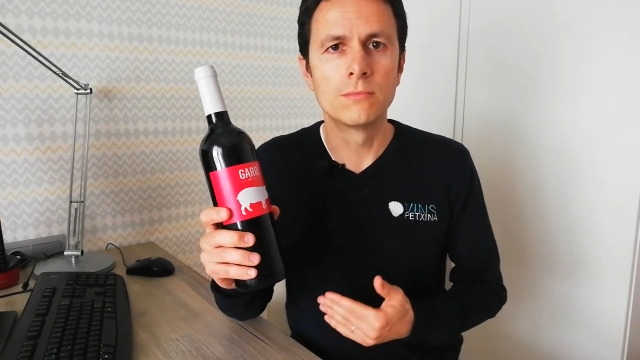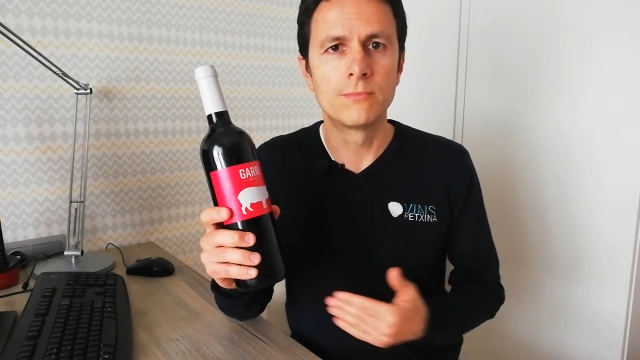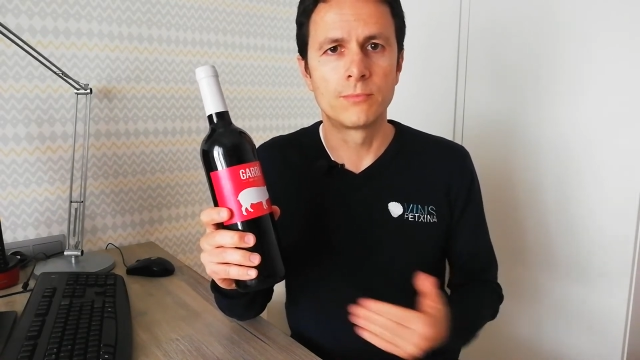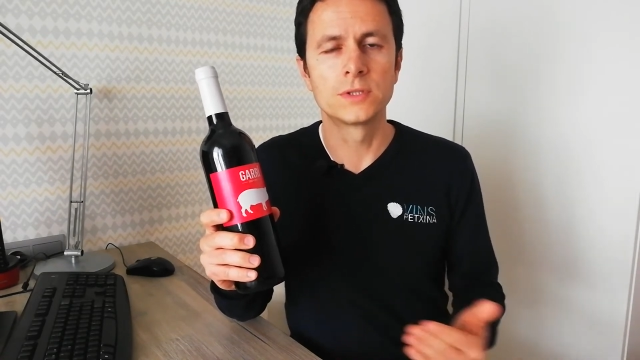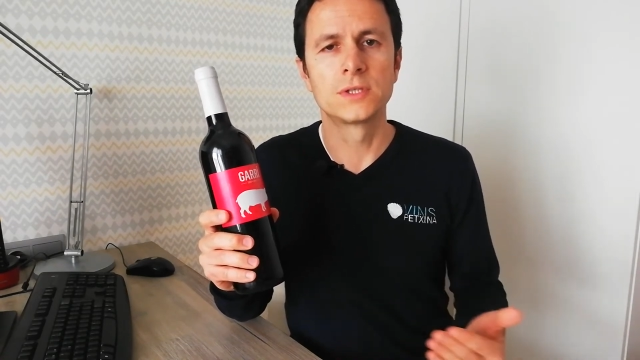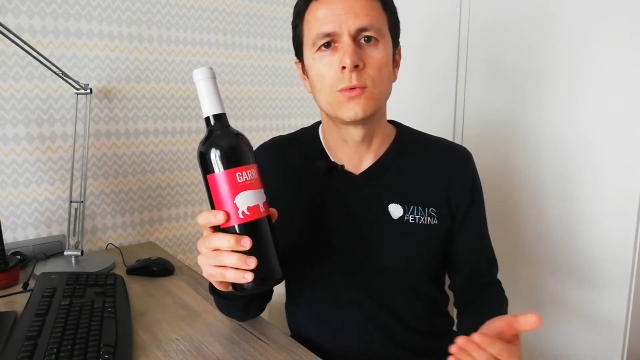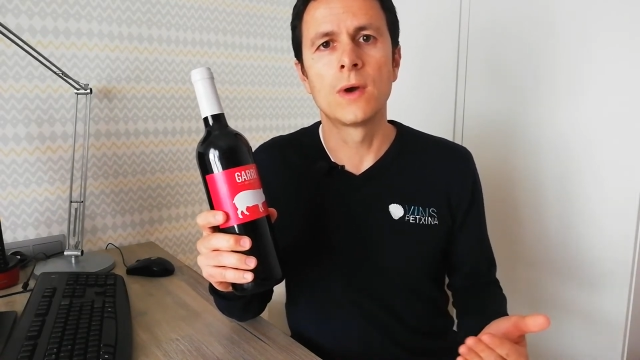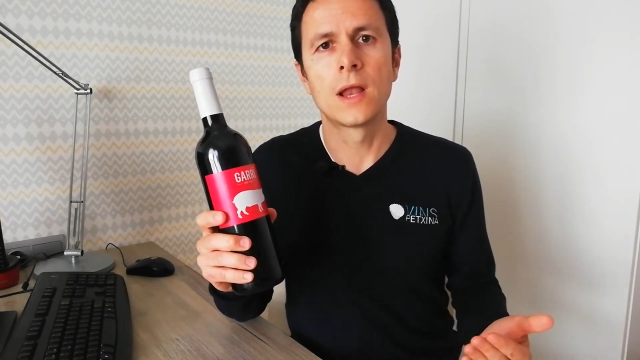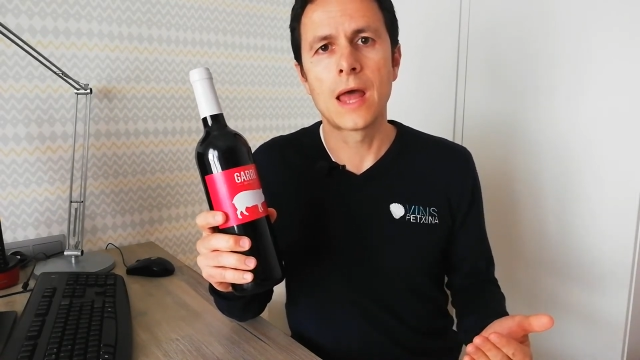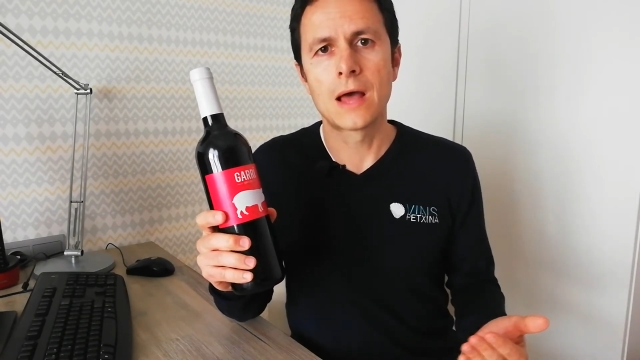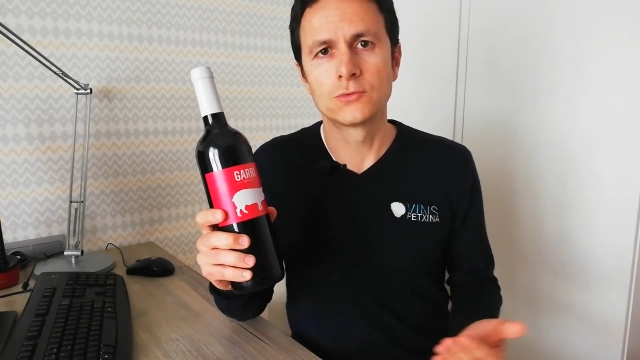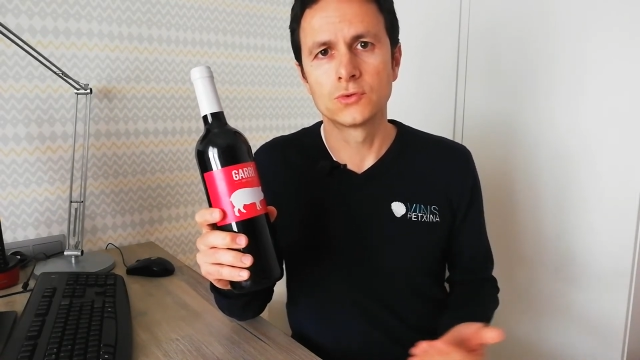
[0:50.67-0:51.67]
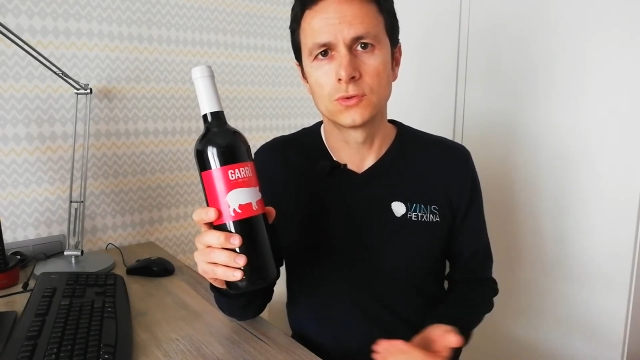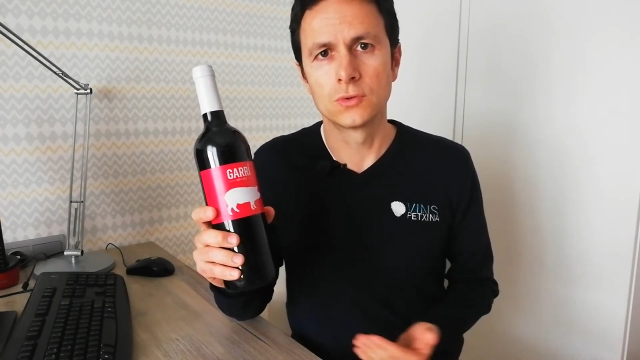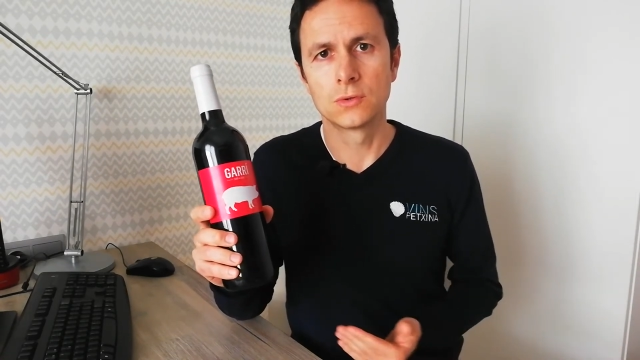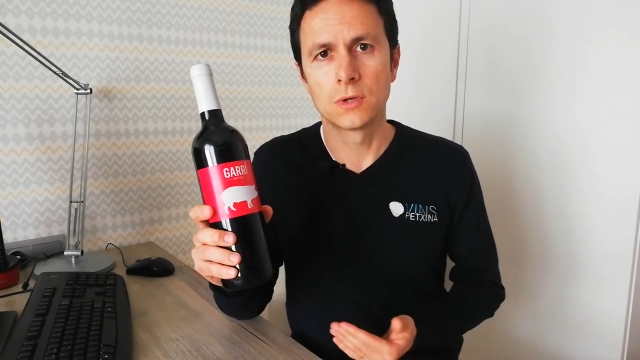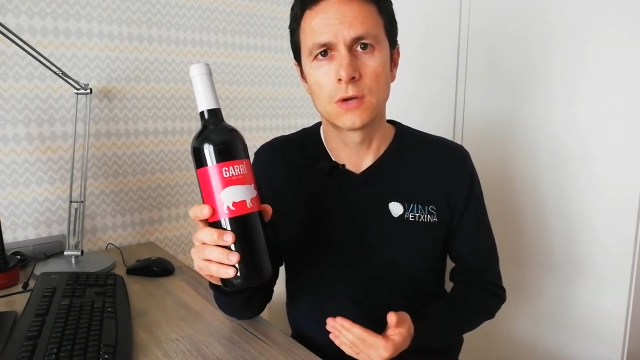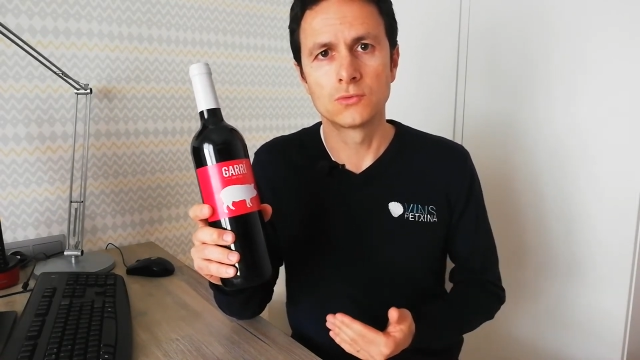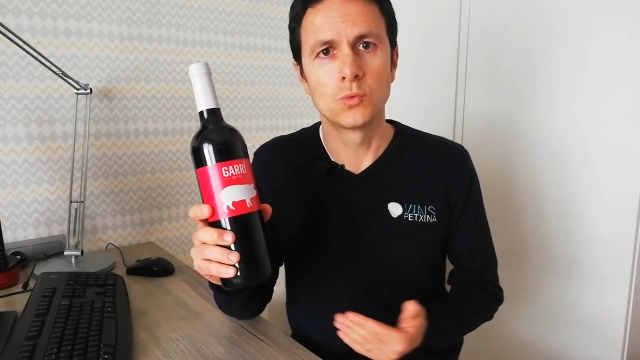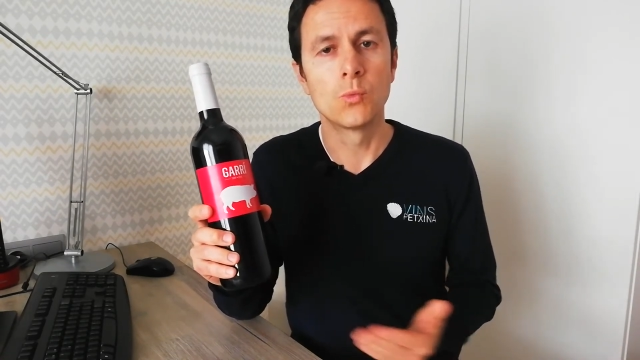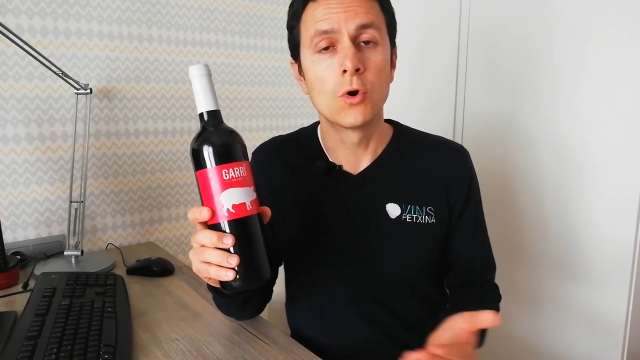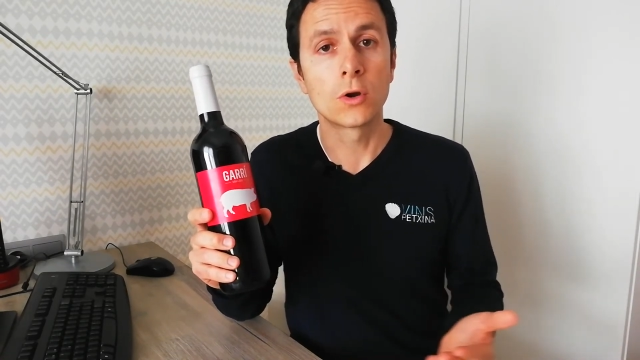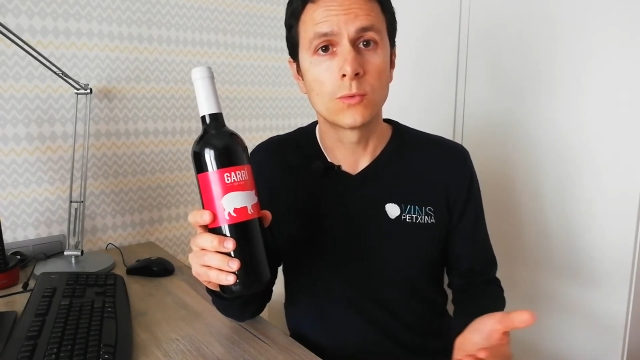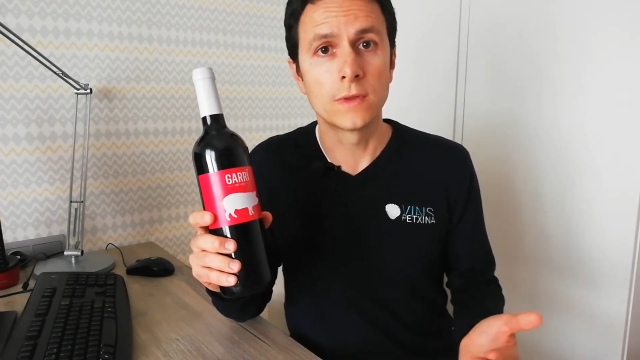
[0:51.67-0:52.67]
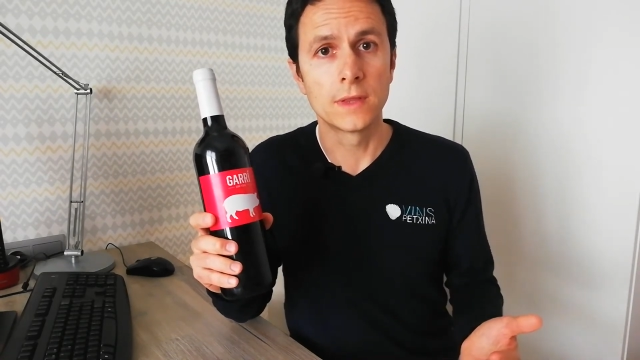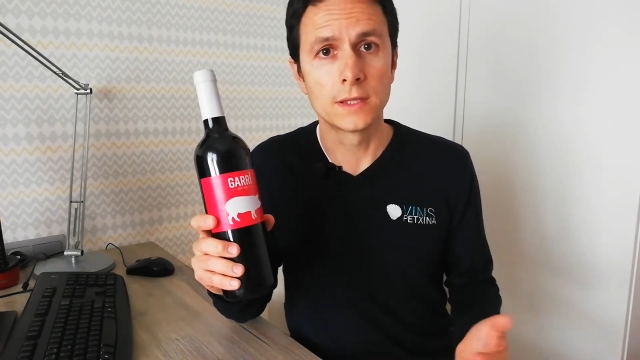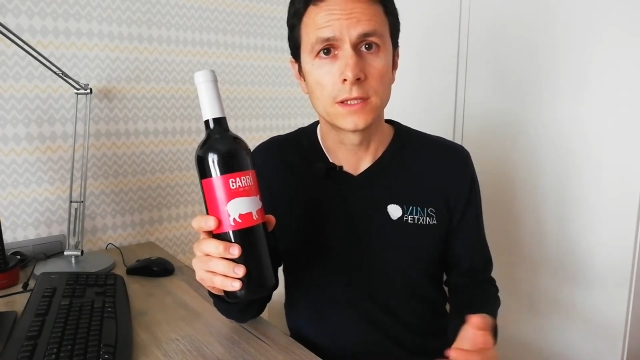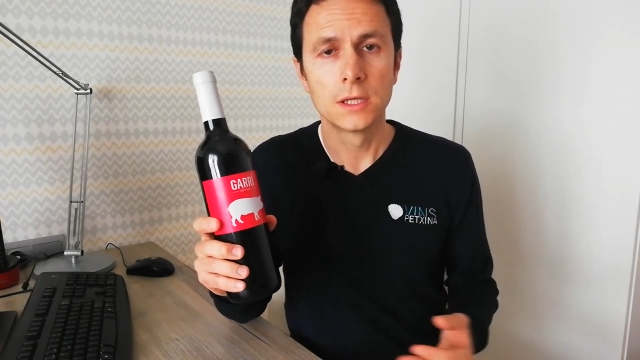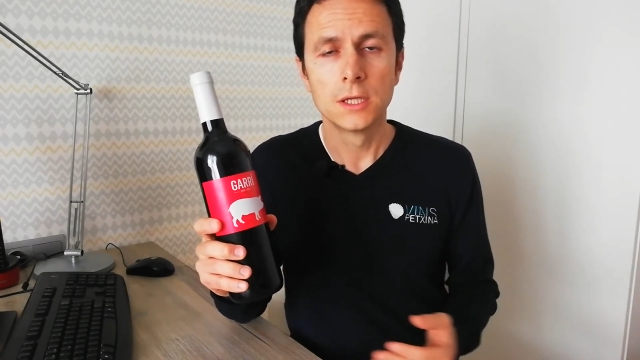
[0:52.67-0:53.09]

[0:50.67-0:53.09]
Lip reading: pretty well how to work with it.